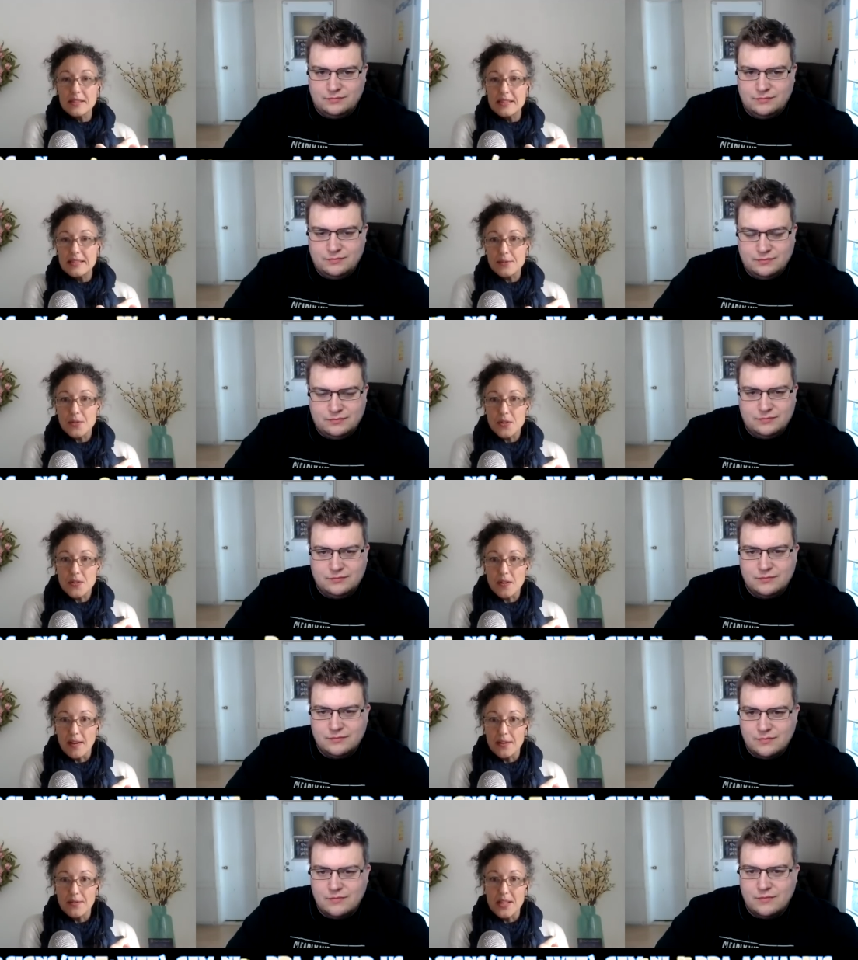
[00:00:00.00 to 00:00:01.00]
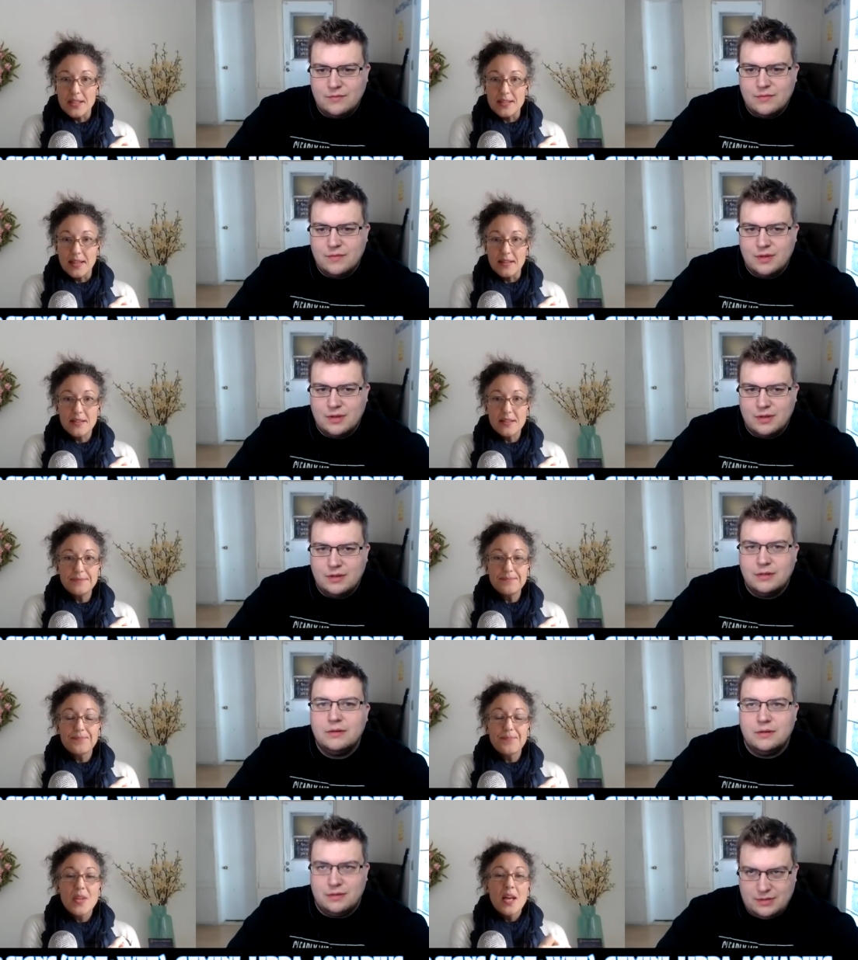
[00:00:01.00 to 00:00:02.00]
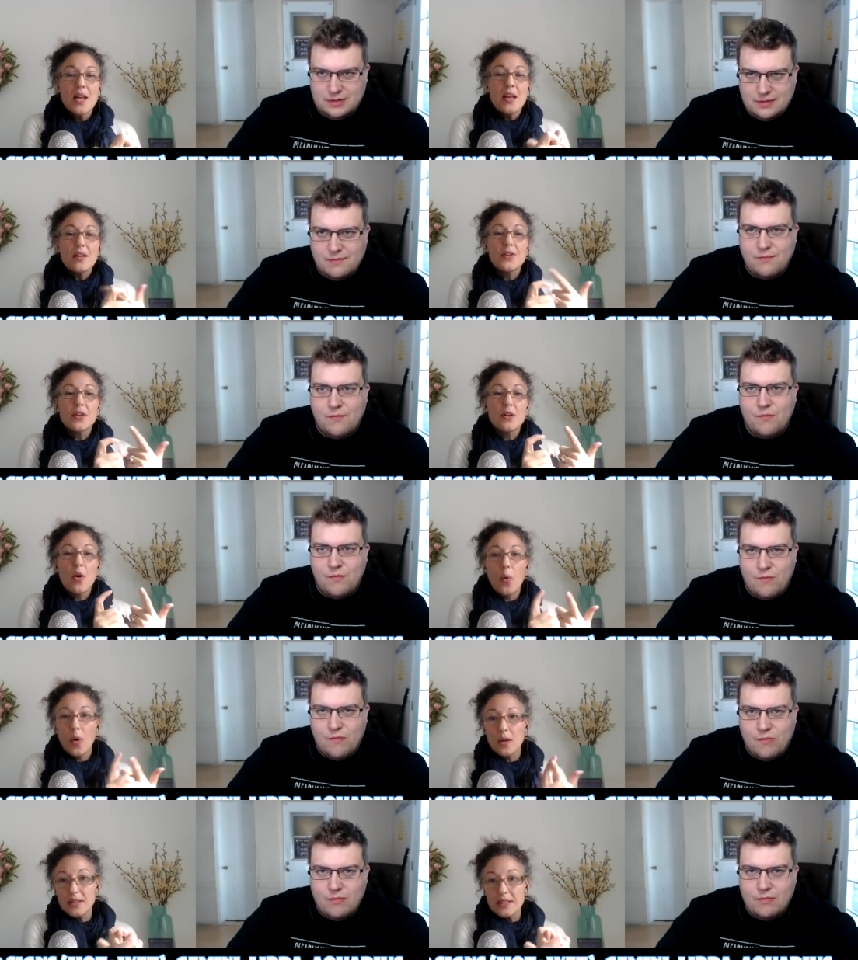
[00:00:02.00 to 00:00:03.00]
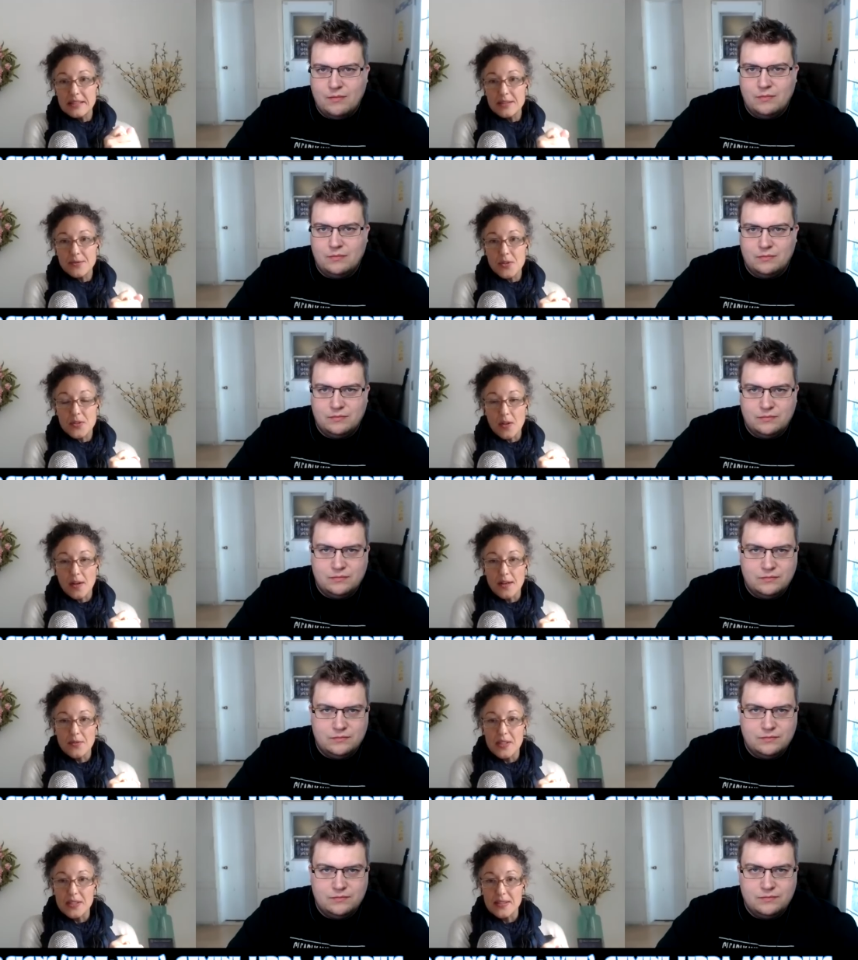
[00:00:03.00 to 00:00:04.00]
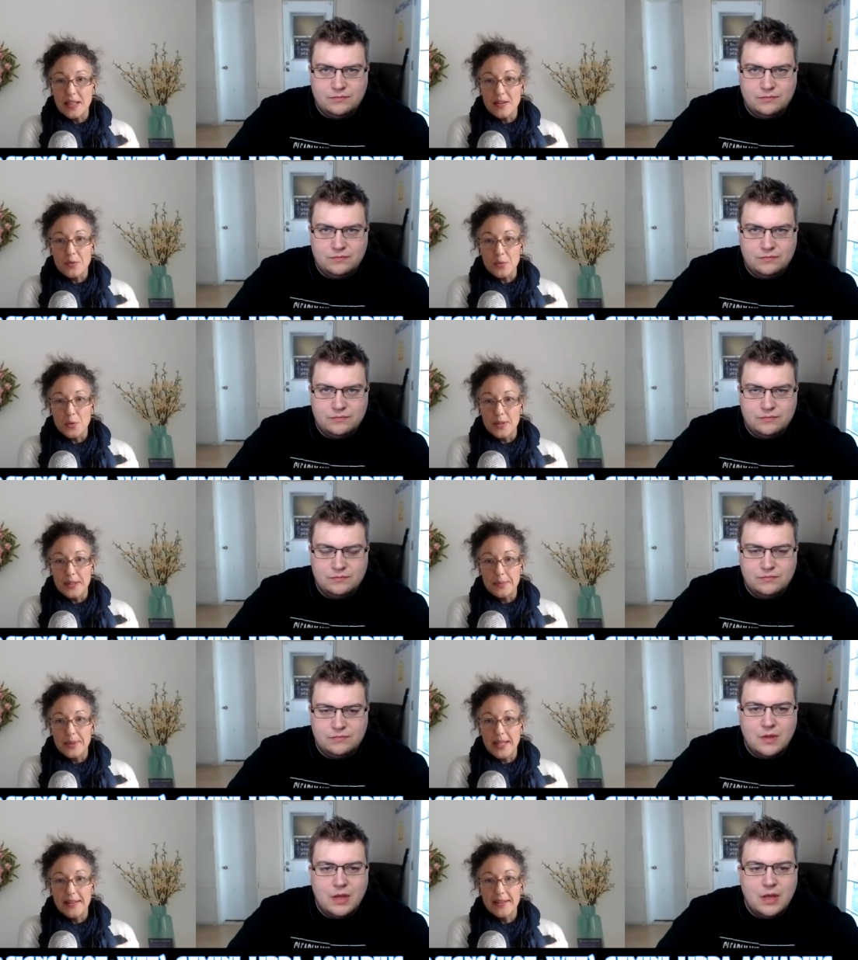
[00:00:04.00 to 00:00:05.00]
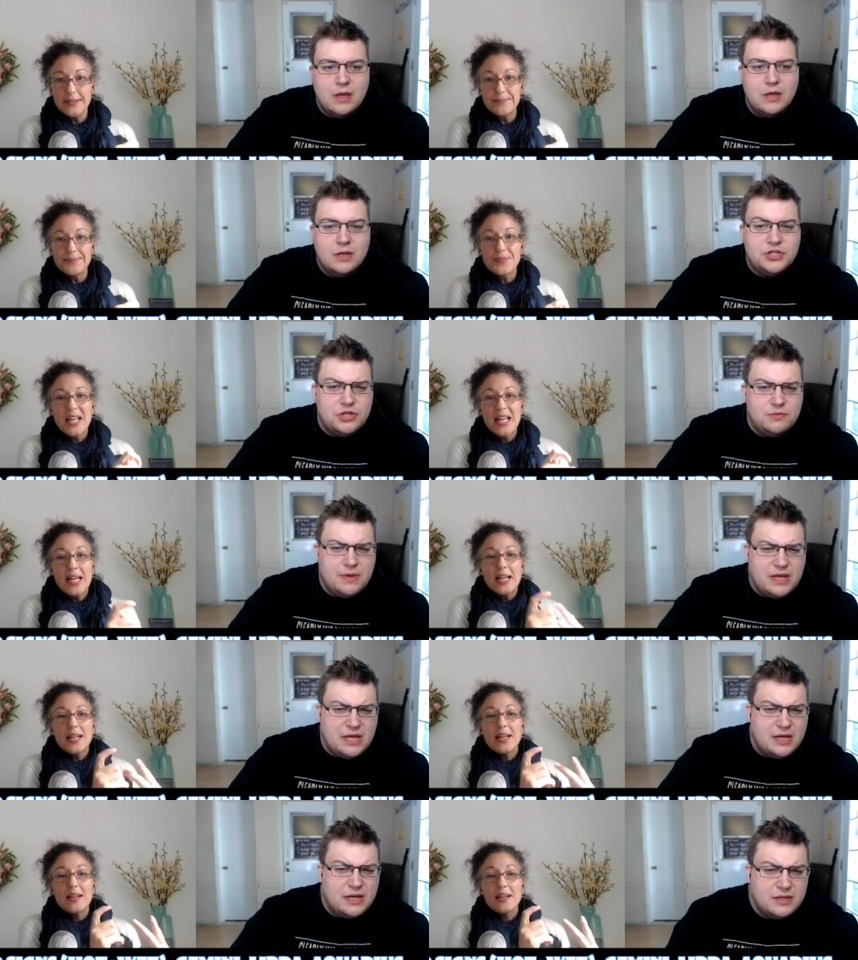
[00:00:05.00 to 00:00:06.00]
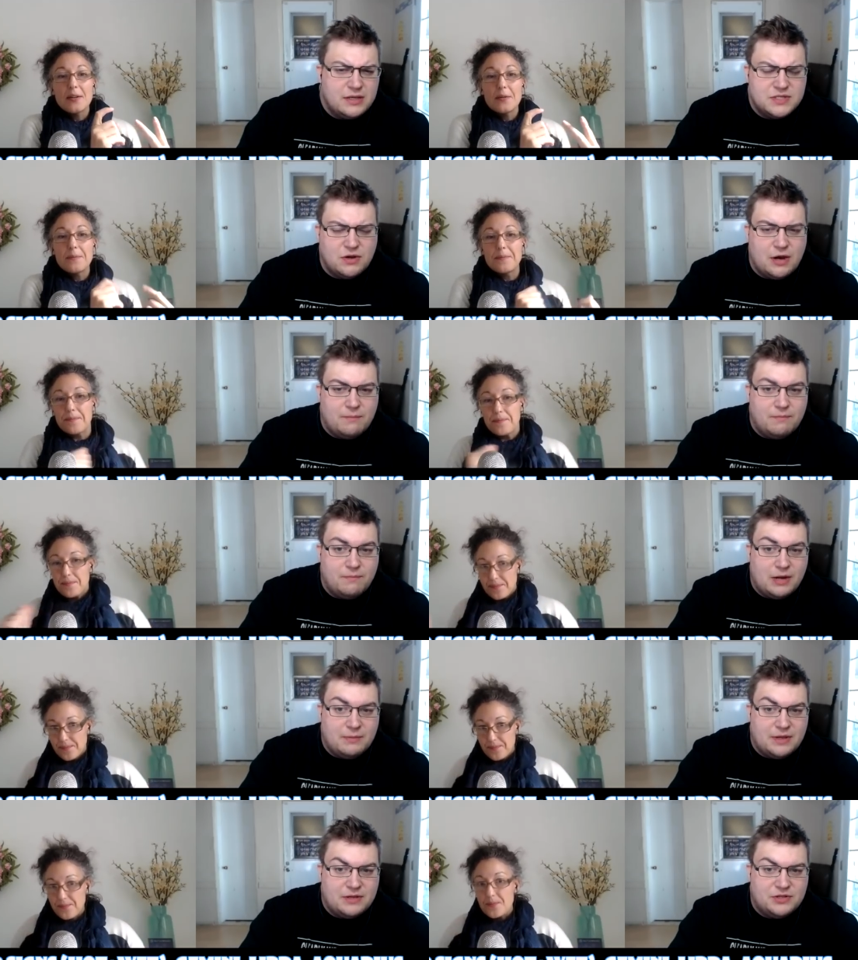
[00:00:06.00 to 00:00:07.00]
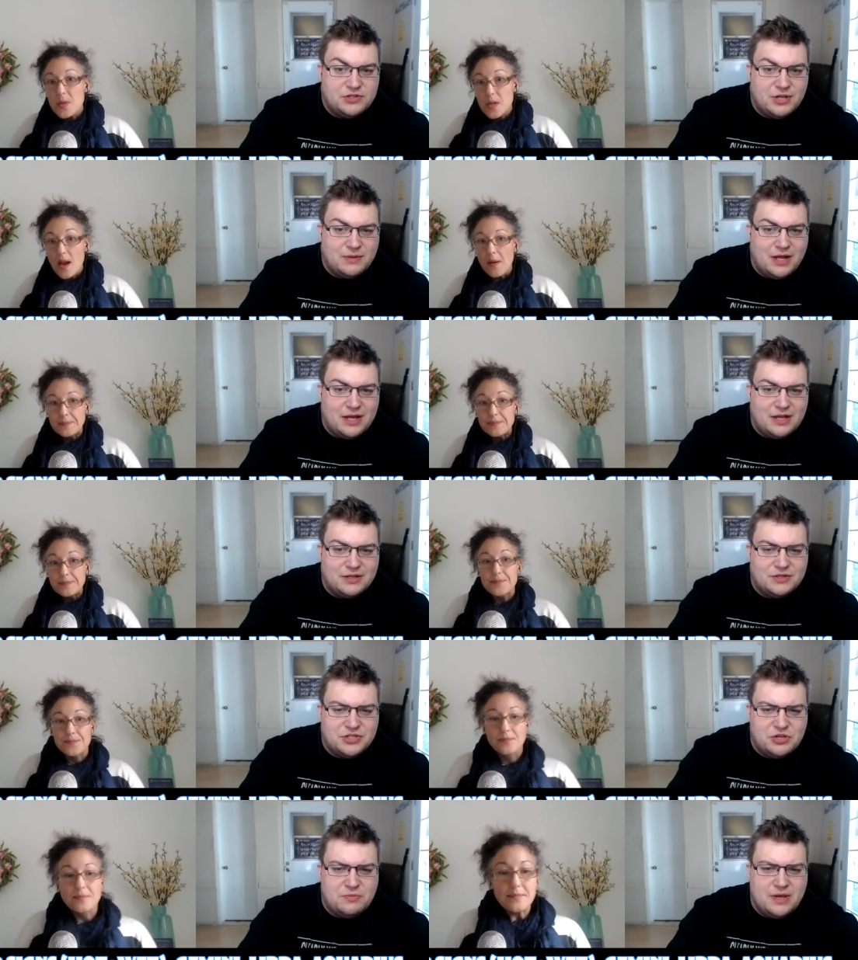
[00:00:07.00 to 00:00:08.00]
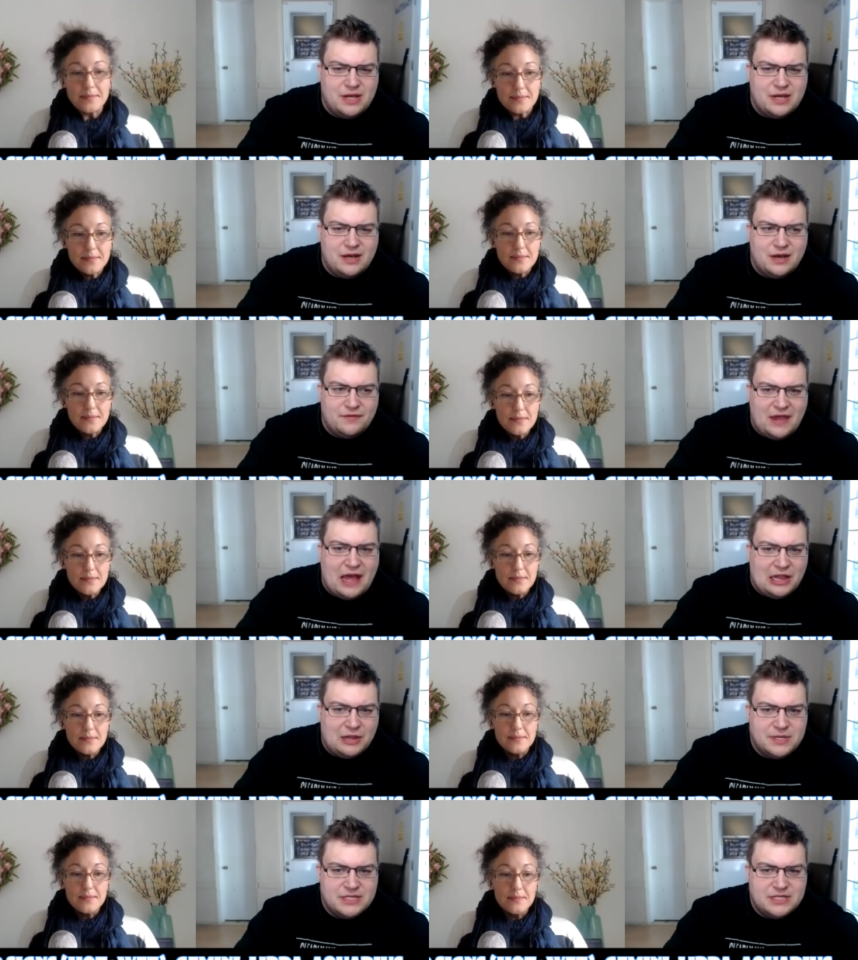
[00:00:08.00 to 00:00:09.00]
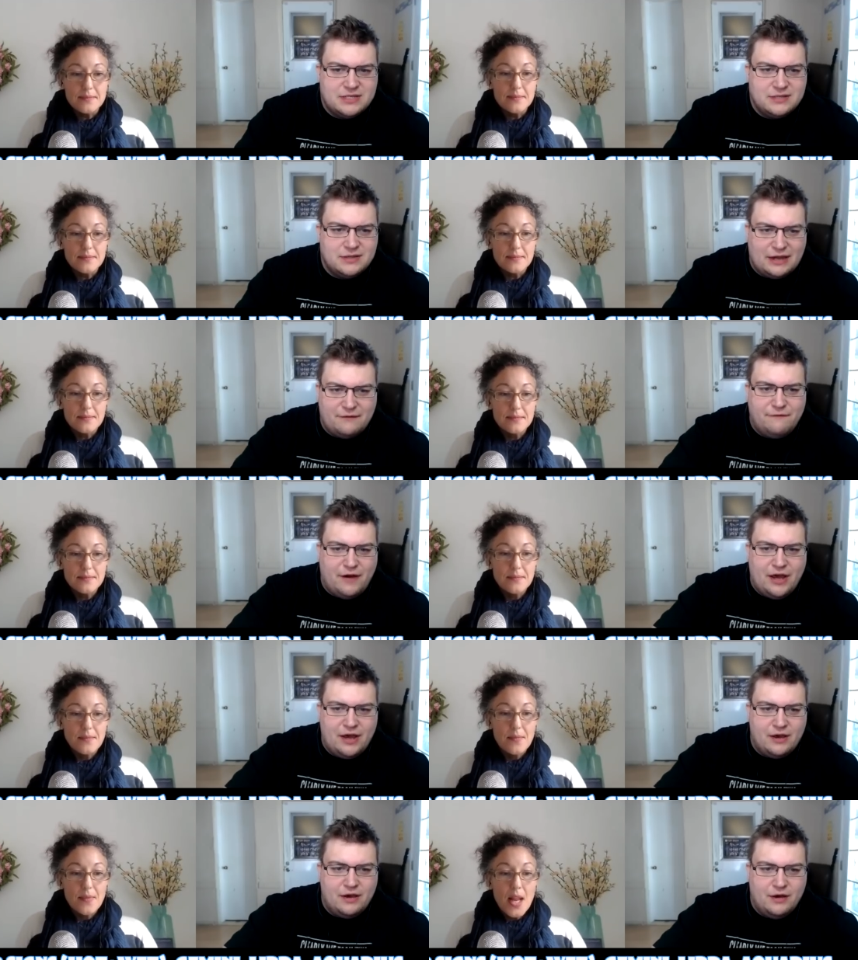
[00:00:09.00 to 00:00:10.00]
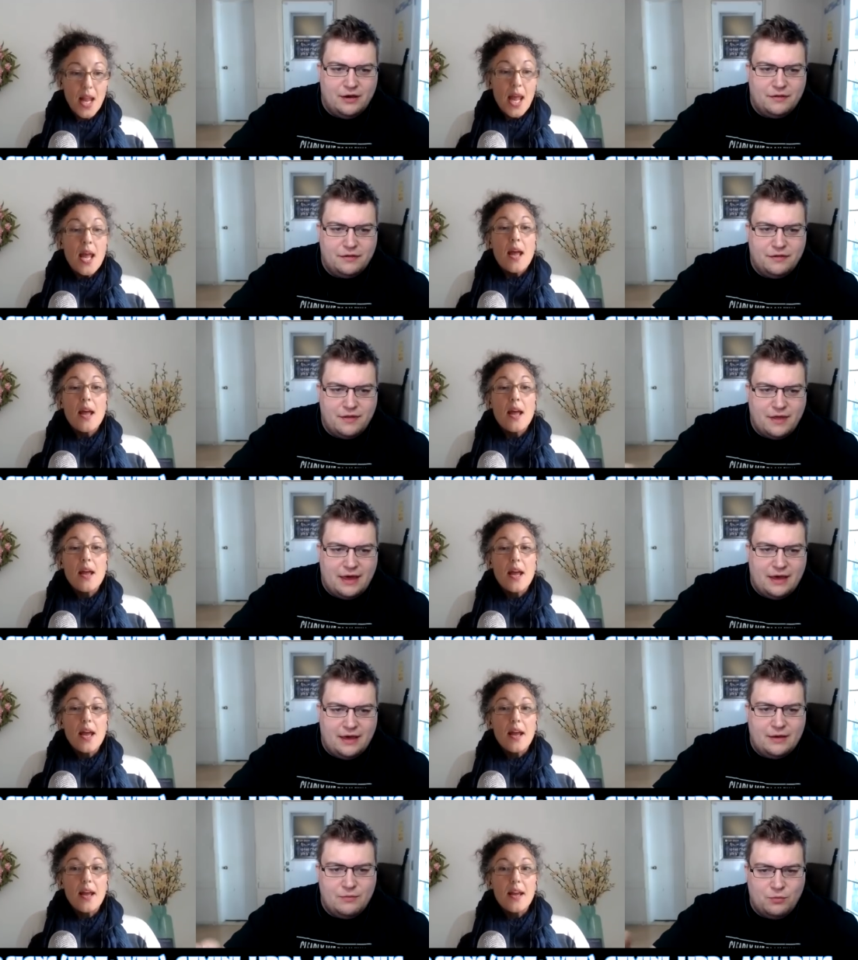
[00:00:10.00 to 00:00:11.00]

Speaker 1: of the sign of the ascendant, the qualities of the sign of the ascendant ruling planet,
Speaker 2: do you mean? Sorry, pardon me. Yeah. So, uh, do you mean uh, the elements like fire, earth, air,